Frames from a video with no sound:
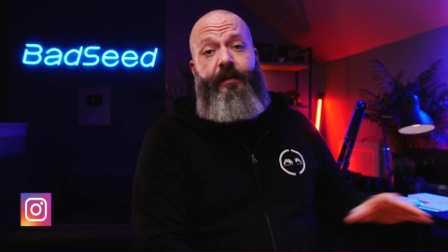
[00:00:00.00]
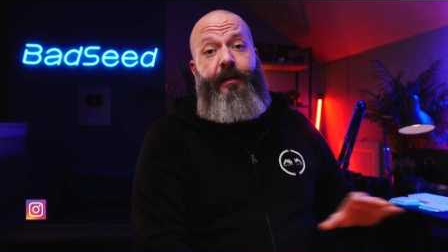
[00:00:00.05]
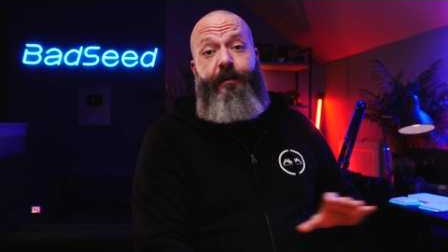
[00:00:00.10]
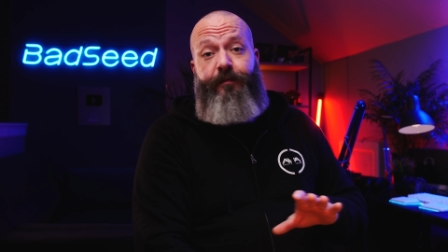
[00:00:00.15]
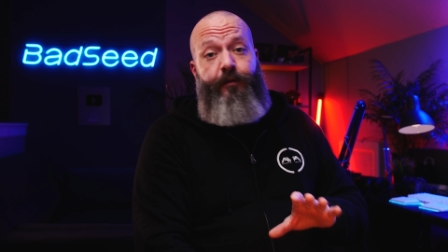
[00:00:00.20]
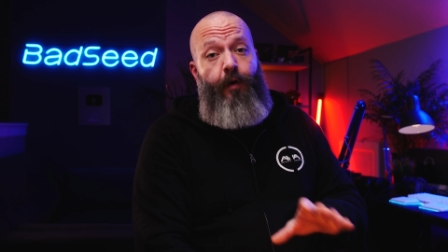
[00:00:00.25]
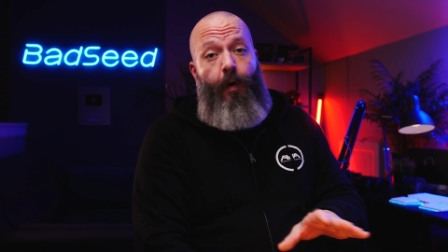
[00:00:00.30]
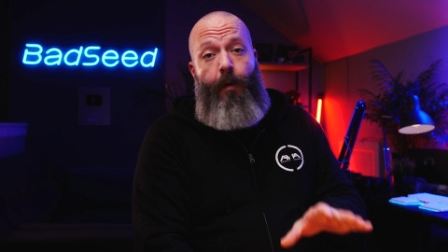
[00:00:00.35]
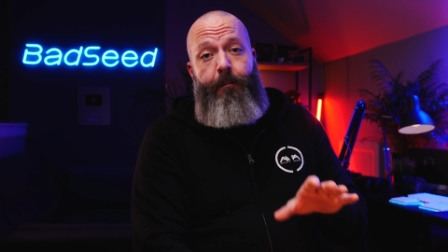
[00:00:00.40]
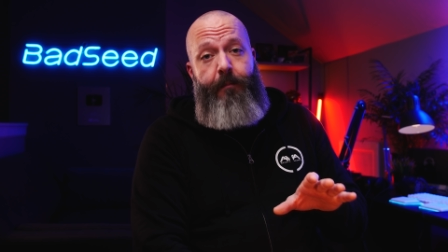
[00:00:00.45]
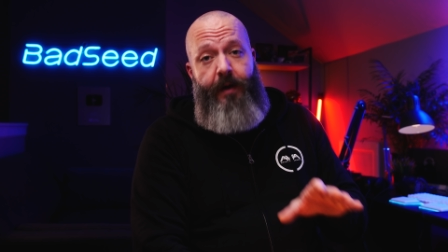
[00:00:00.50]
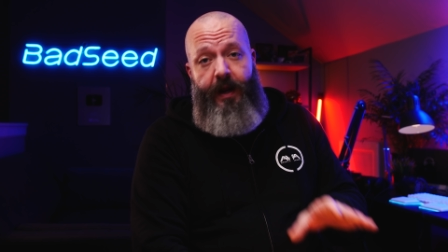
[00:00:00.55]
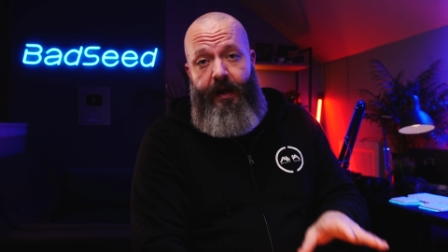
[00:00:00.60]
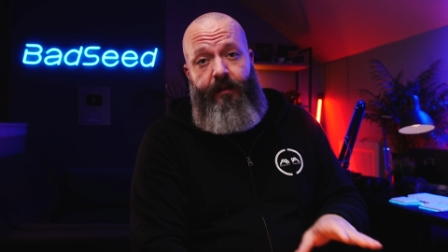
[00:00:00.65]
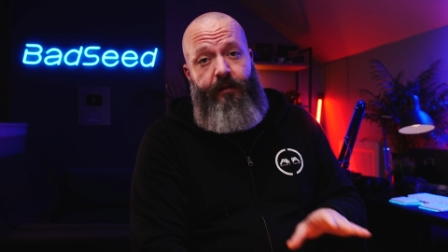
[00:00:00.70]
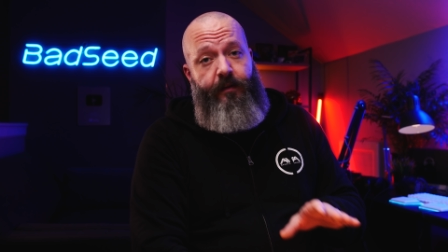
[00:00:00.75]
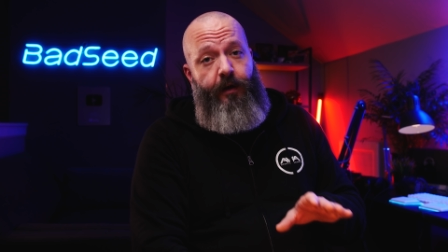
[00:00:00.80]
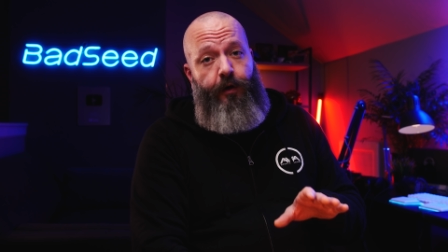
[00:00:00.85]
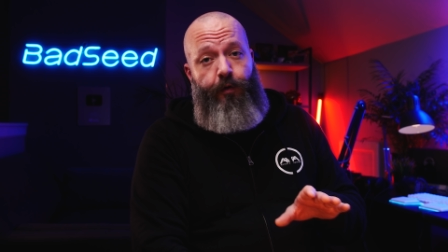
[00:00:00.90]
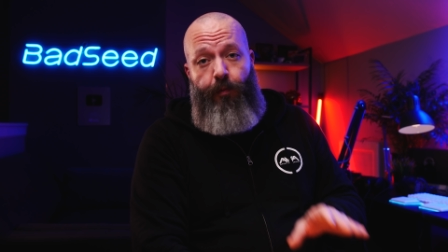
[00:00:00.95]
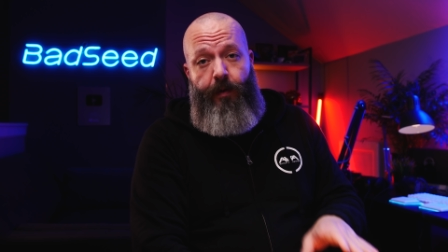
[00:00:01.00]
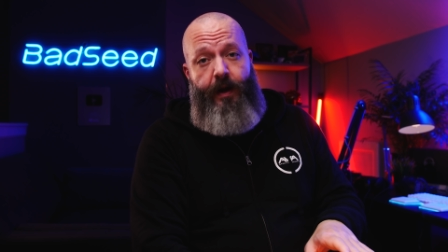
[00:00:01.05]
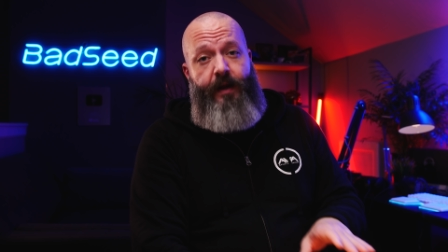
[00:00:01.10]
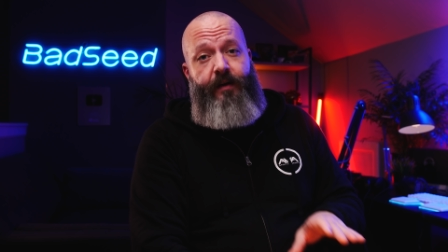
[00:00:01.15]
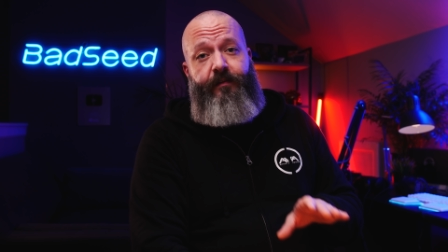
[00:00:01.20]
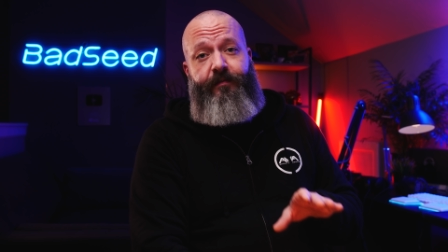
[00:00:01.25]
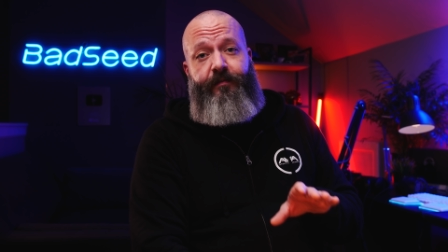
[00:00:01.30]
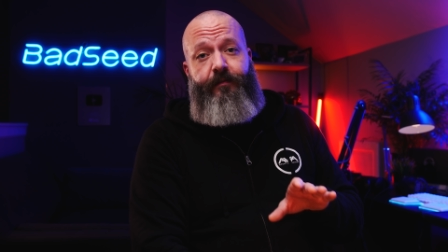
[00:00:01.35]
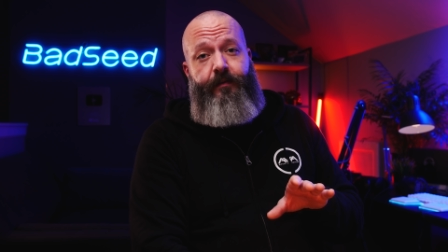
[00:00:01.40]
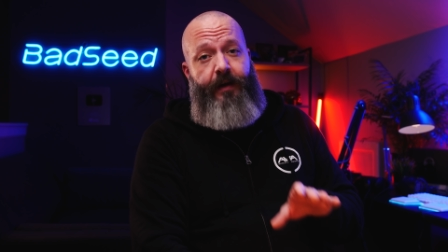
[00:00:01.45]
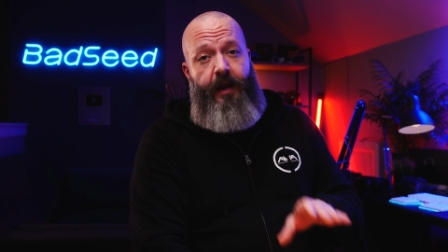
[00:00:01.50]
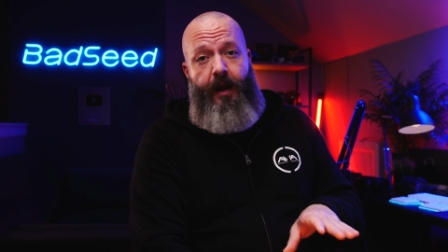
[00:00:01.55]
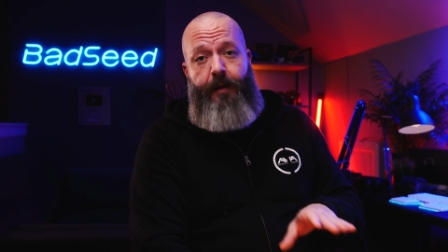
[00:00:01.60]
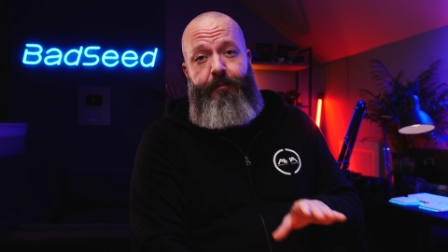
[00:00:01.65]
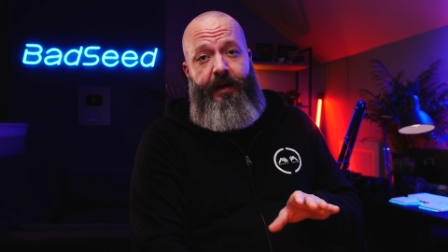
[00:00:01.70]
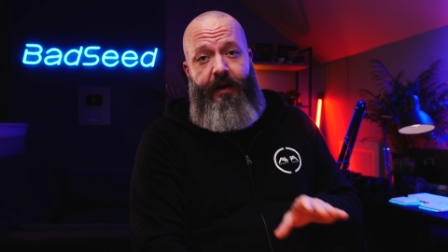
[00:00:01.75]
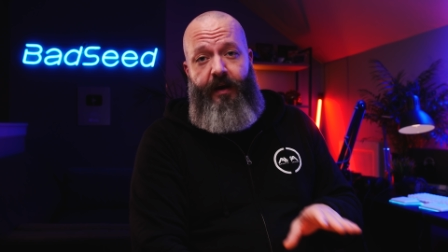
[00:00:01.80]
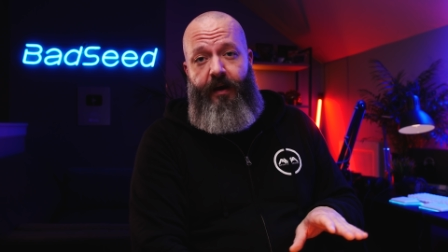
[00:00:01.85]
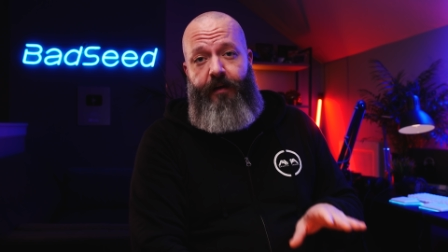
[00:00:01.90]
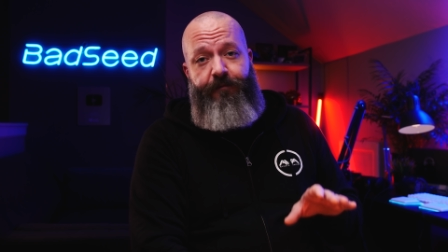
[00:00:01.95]
These don't make the greatest
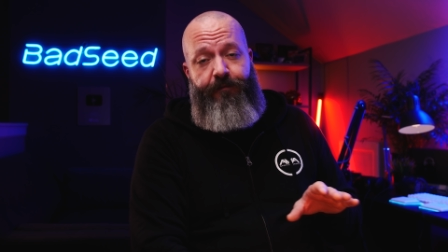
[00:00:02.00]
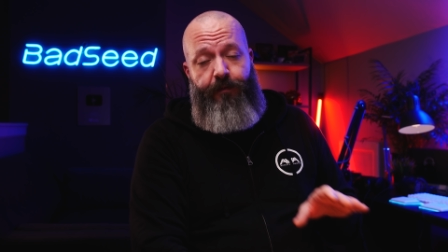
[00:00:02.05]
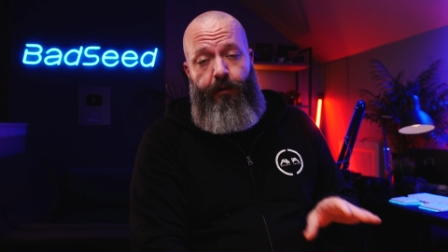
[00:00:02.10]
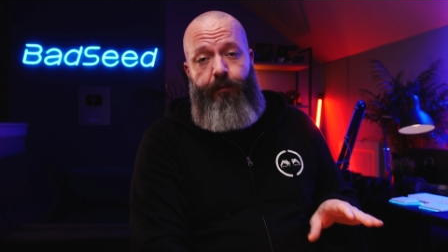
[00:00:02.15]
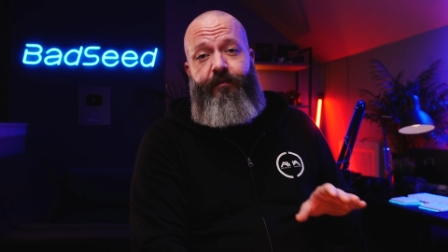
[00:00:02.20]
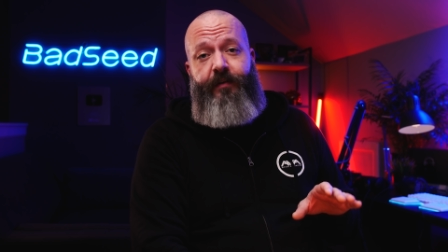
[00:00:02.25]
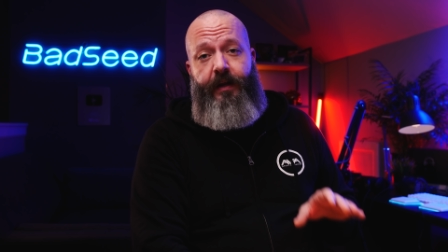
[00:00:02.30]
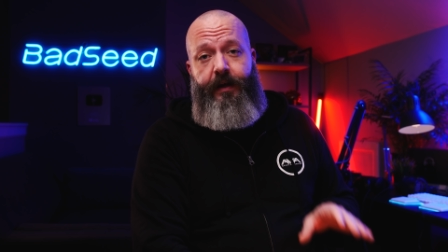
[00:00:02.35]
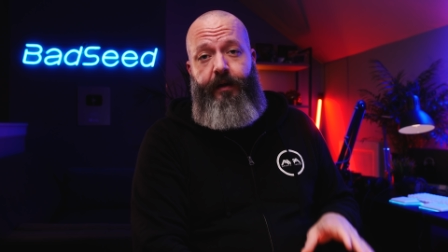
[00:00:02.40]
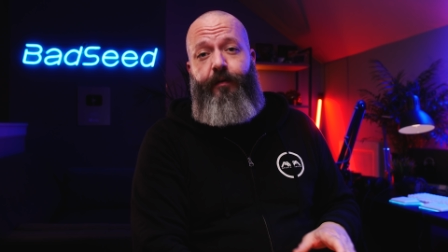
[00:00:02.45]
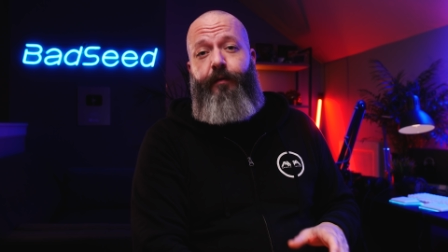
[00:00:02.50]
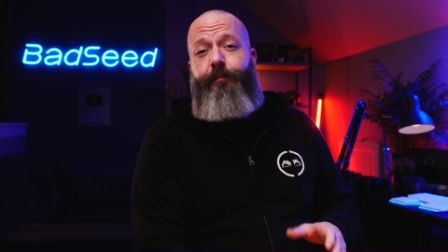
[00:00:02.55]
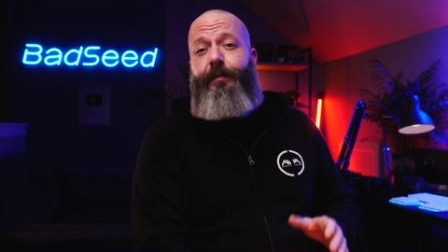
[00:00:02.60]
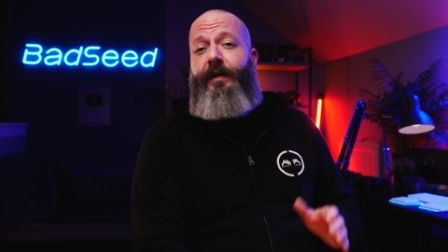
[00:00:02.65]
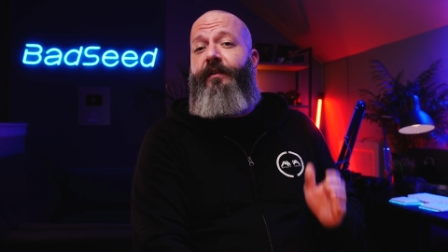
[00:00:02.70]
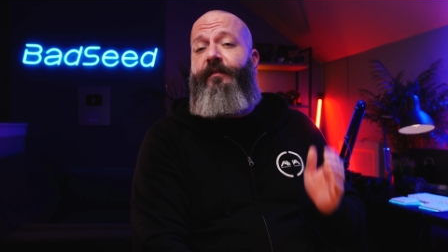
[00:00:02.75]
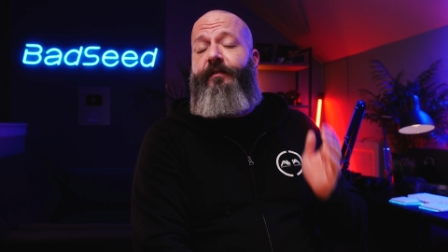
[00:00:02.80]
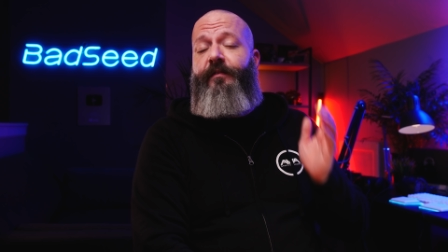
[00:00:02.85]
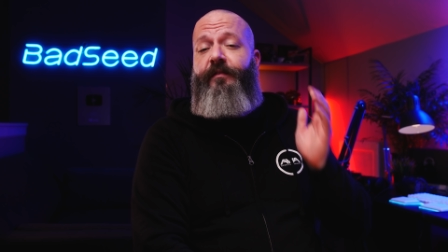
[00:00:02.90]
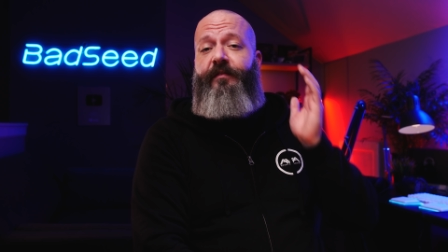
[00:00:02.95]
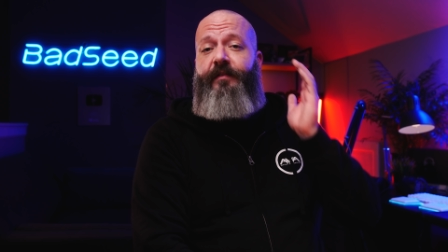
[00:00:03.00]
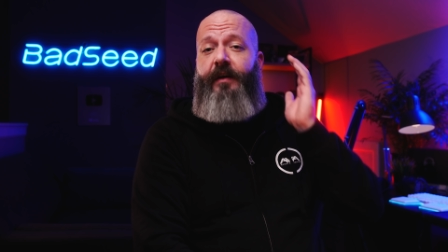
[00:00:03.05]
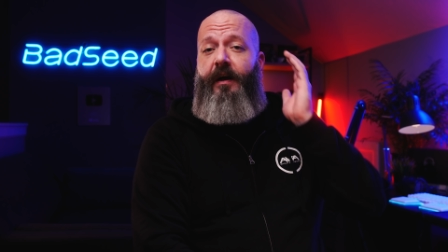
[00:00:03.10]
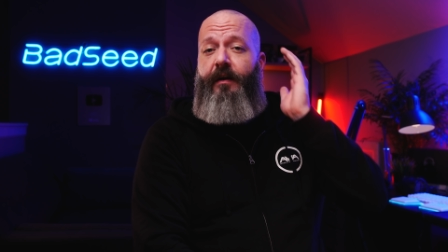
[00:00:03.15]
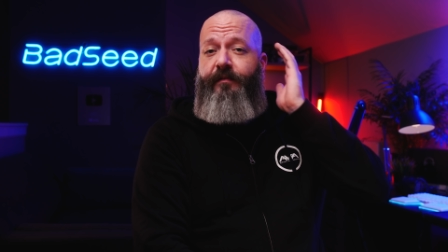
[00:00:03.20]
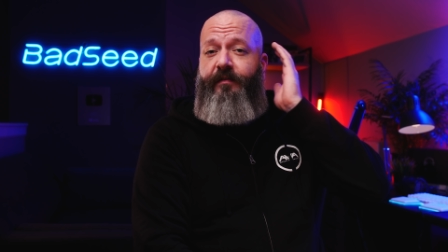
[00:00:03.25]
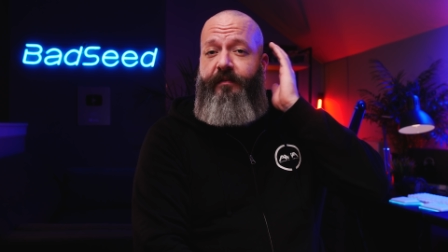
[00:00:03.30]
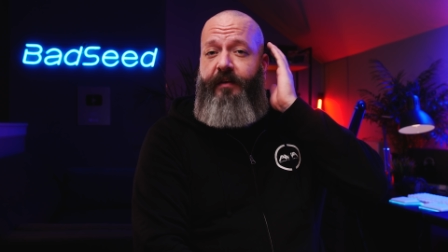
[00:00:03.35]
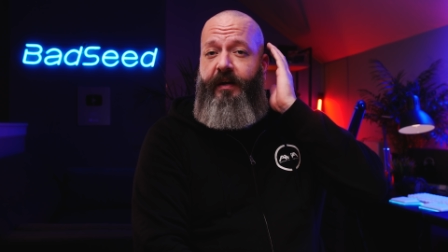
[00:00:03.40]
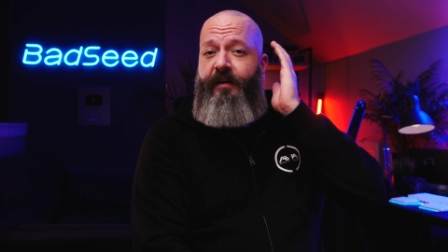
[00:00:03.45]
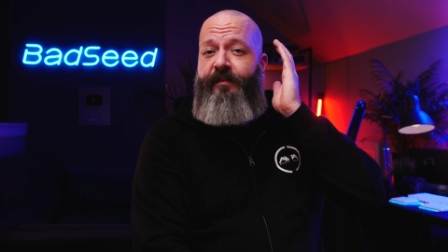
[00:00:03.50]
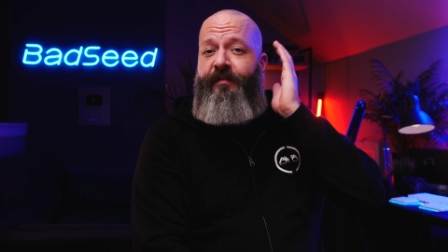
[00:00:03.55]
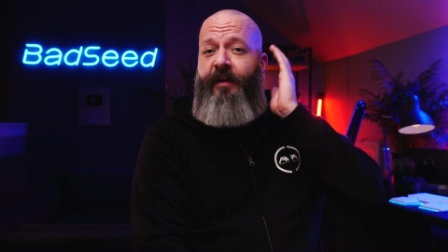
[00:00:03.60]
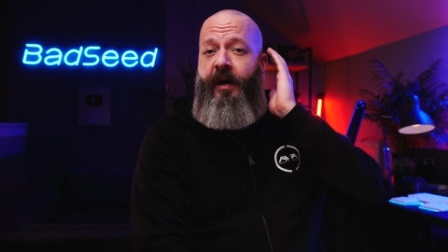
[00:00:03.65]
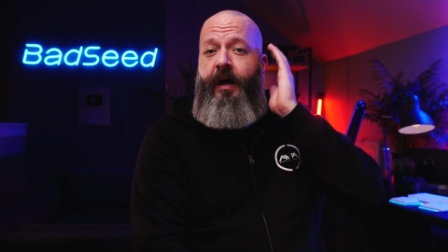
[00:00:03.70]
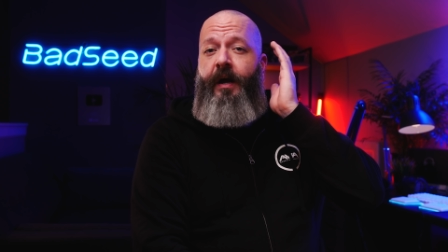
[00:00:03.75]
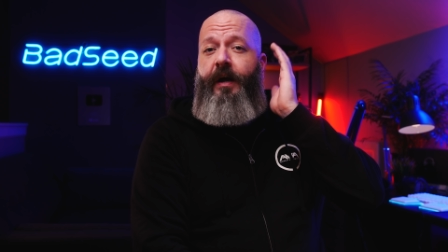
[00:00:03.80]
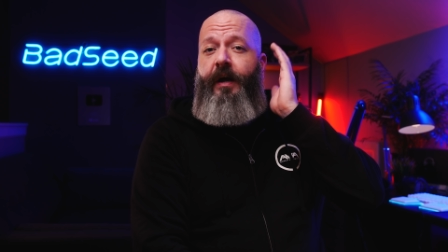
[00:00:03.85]
gaming headphones either because the soundstage